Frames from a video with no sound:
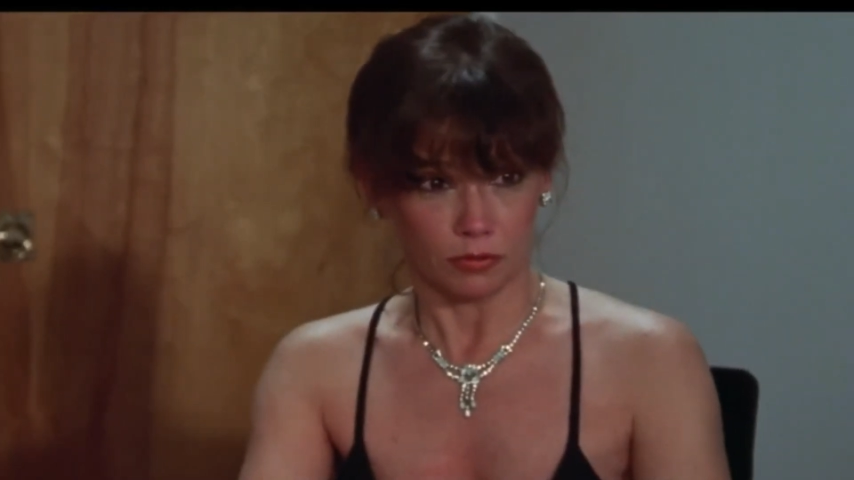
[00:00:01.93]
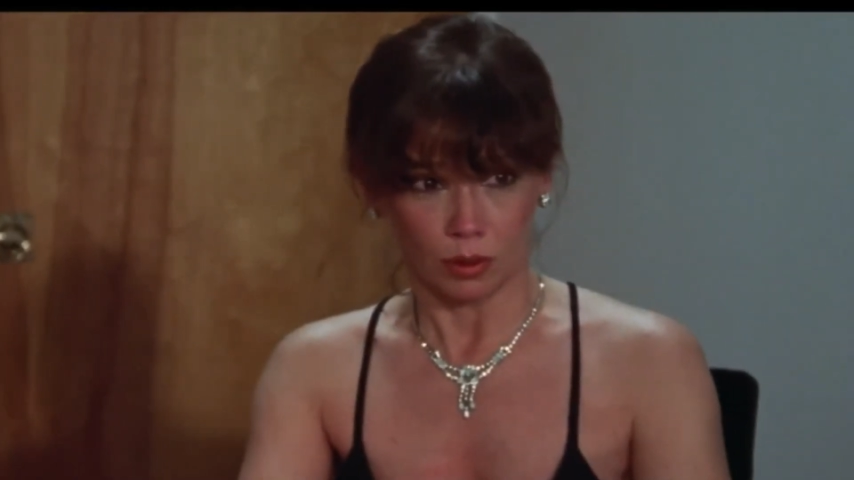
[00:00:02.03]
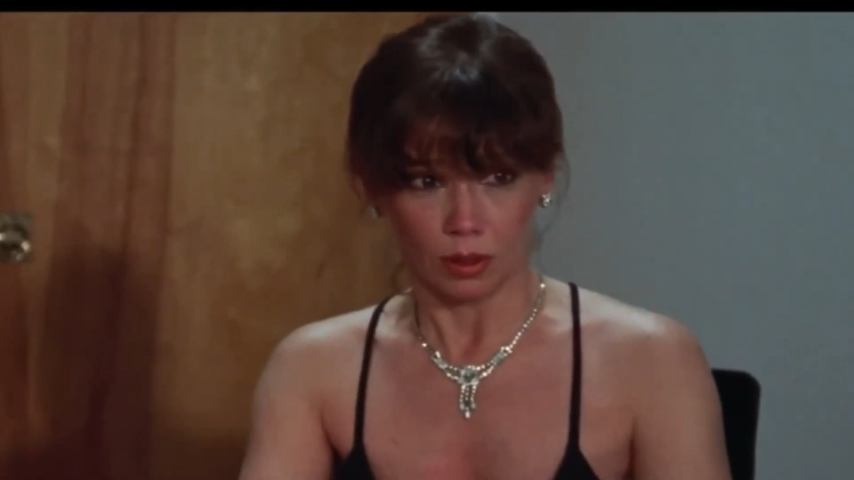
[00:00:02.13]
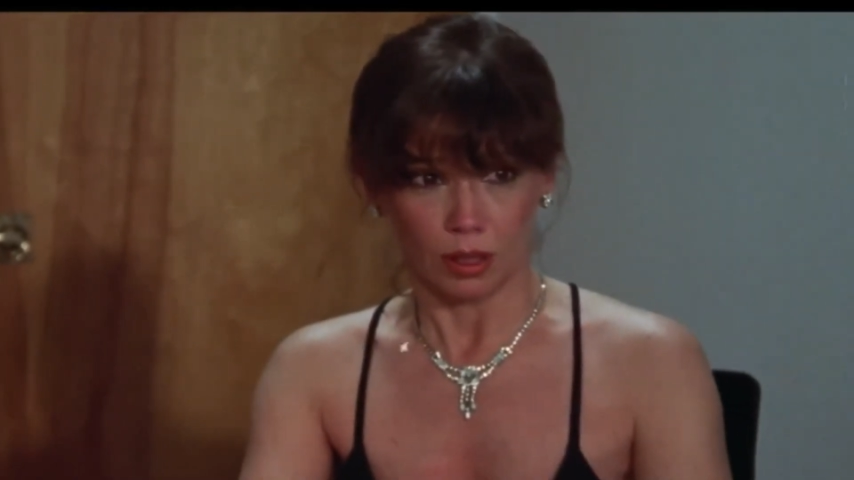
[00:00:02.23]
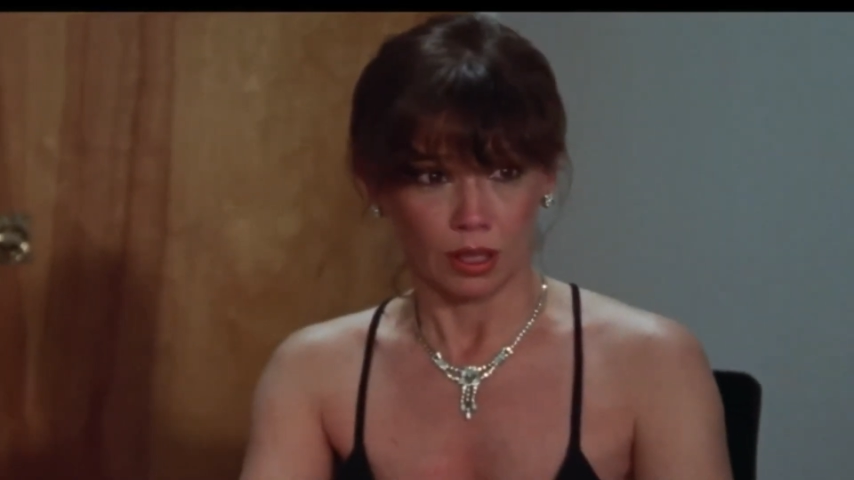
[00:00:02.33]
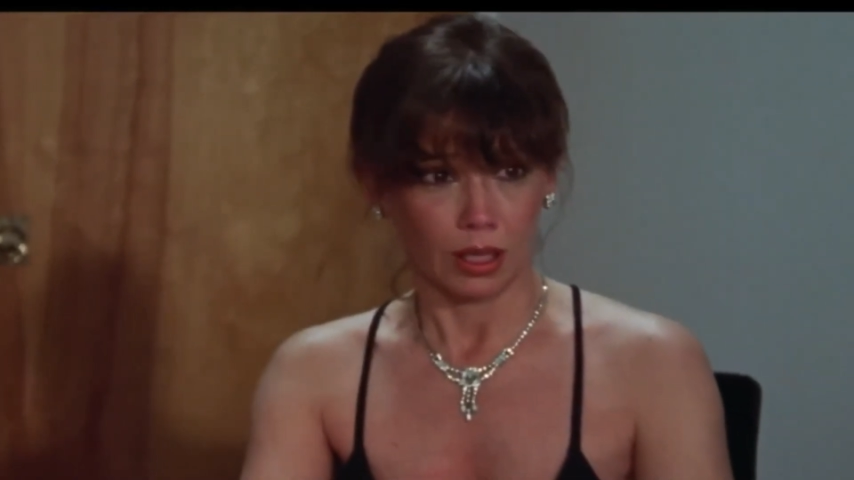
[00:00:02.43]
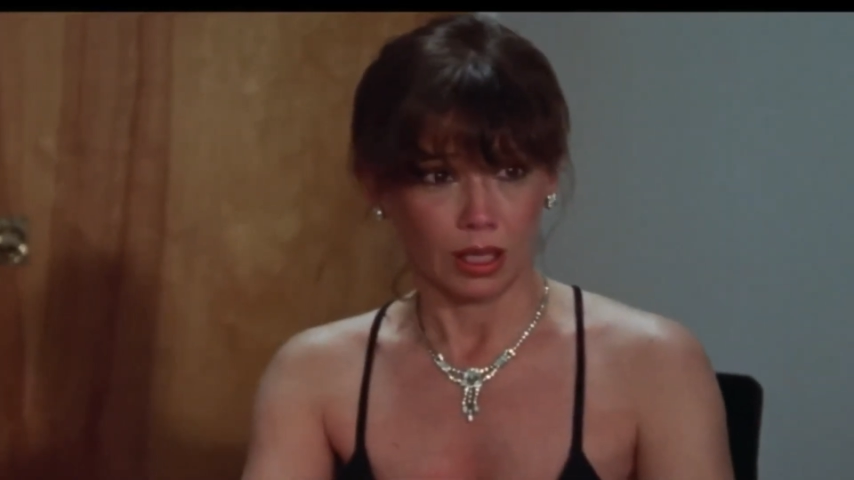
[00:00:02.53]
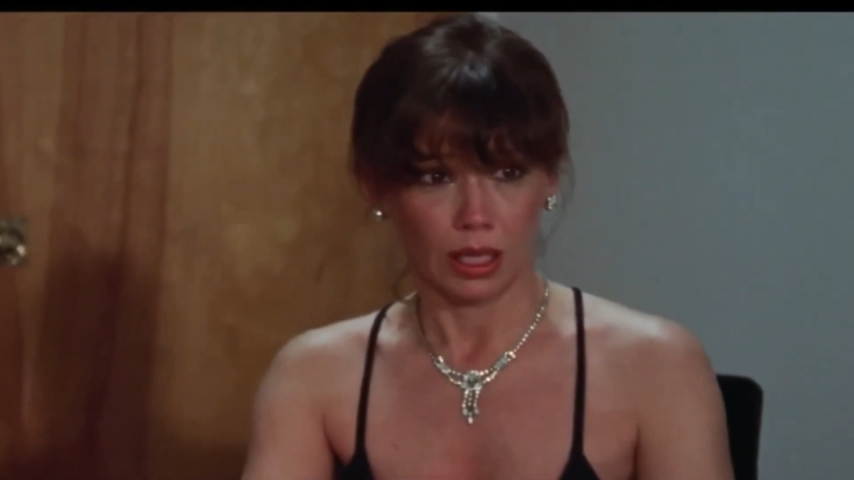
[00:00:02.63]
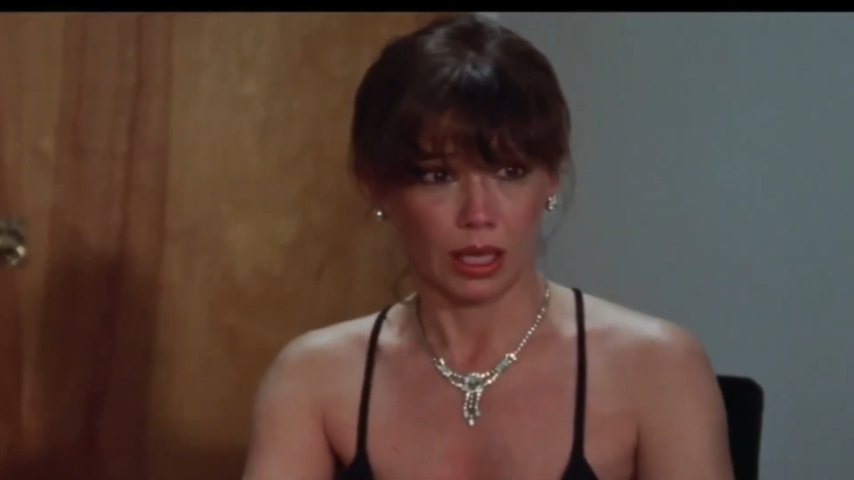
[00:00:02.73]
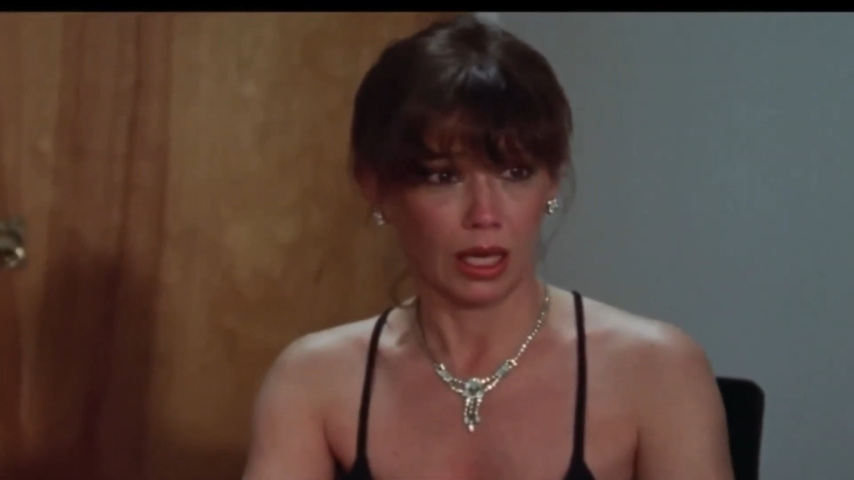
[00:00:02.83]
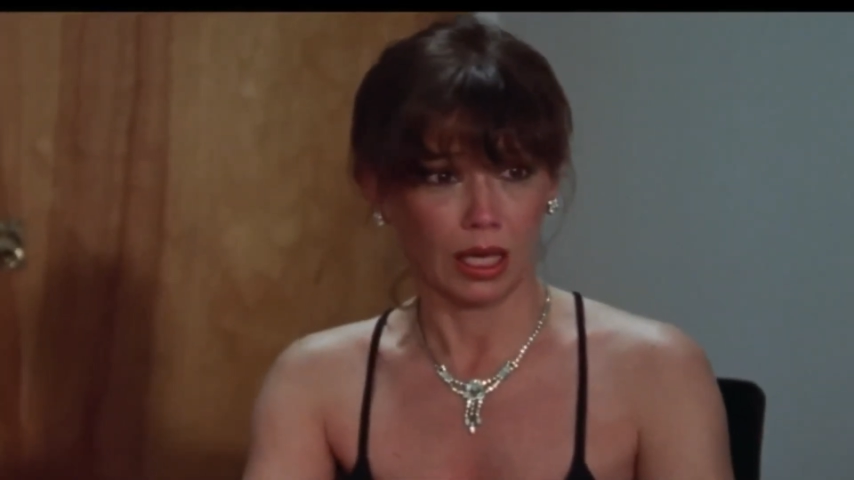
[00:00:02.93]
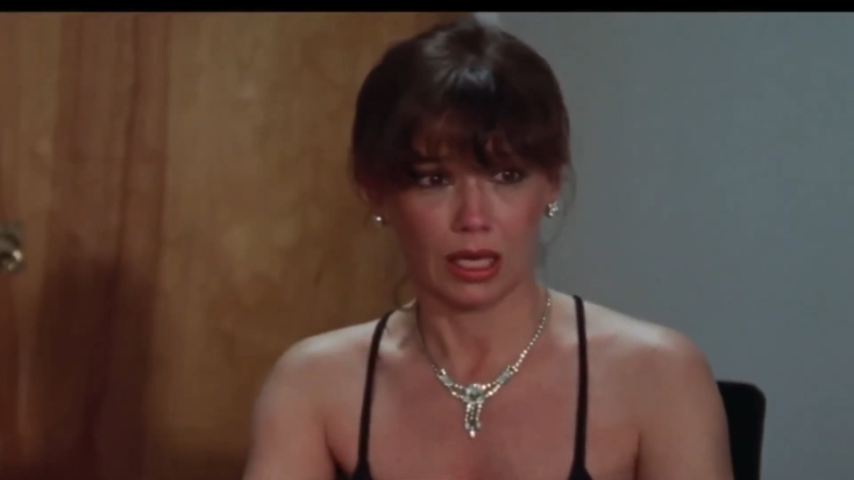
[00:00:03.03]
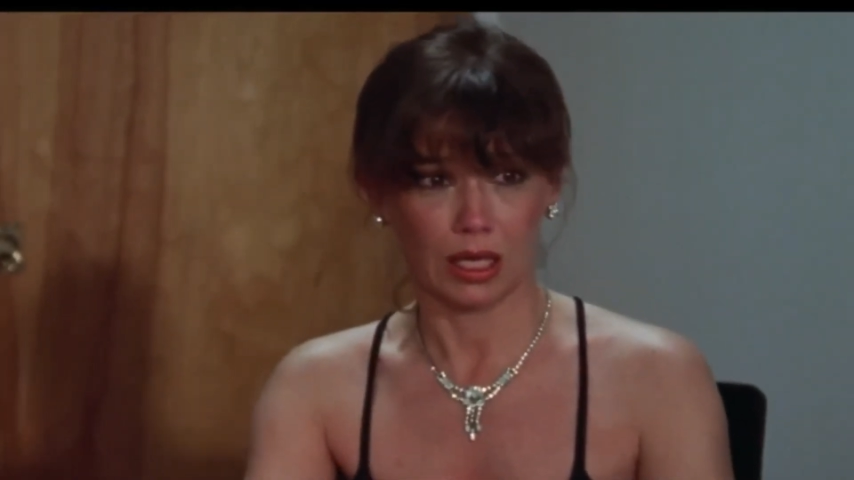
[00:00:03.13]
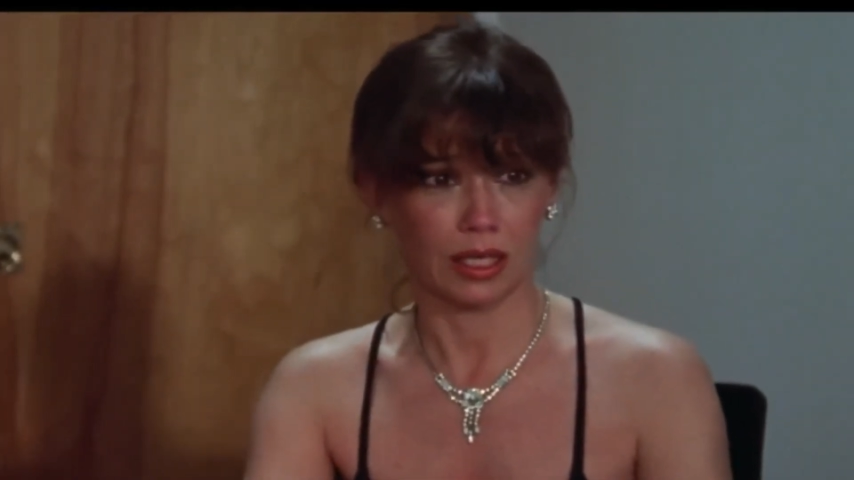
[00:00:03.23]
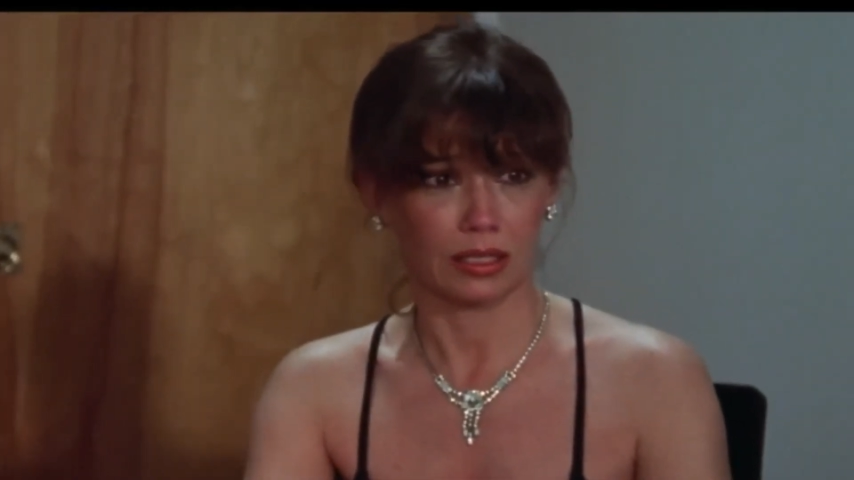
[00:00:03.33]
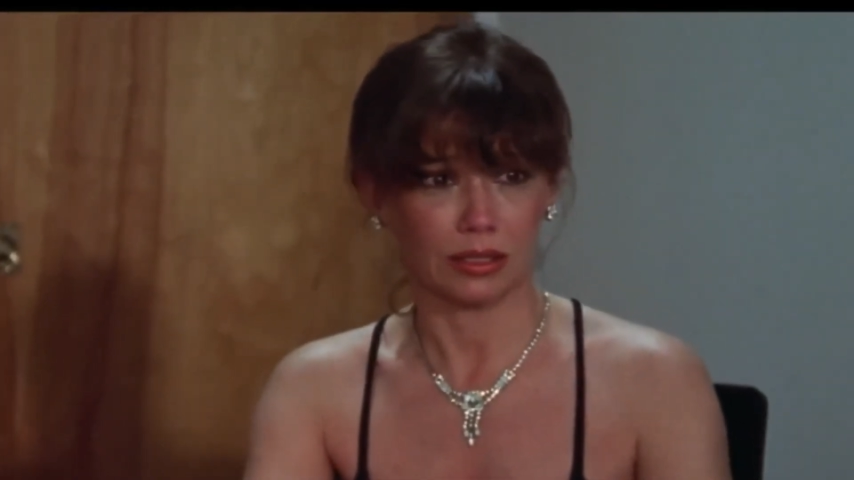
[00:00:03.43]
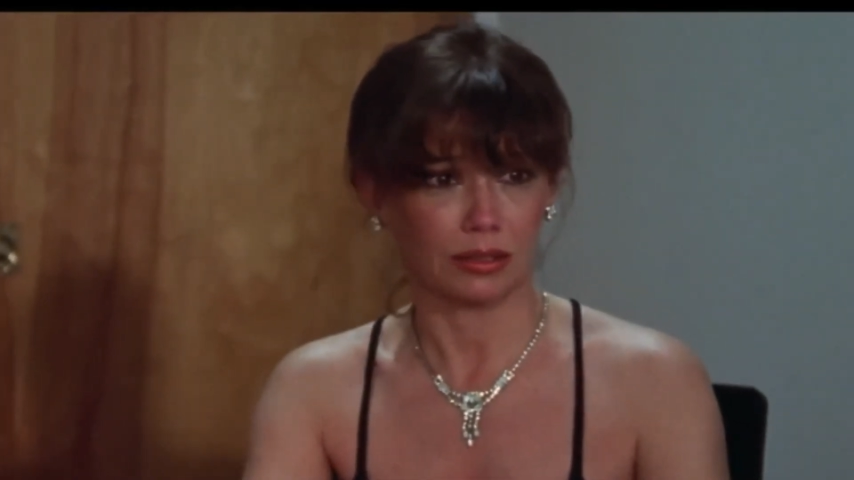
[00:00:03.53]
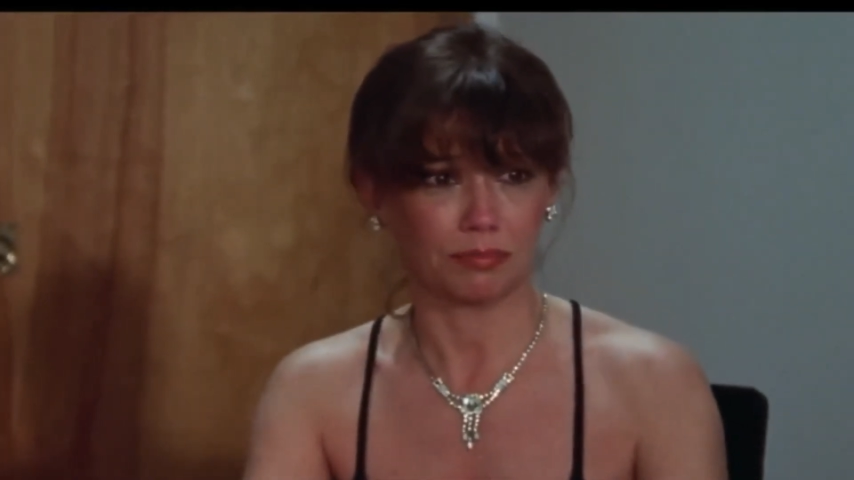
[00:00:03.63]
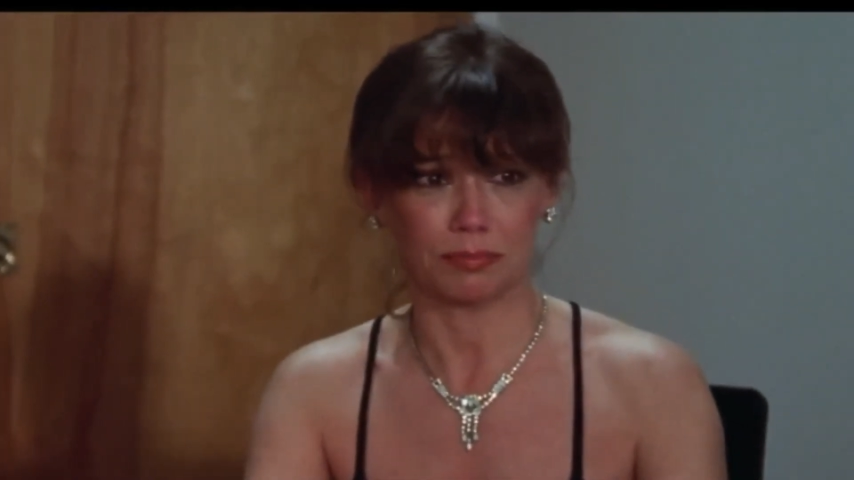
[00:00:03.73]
tapestry that mingles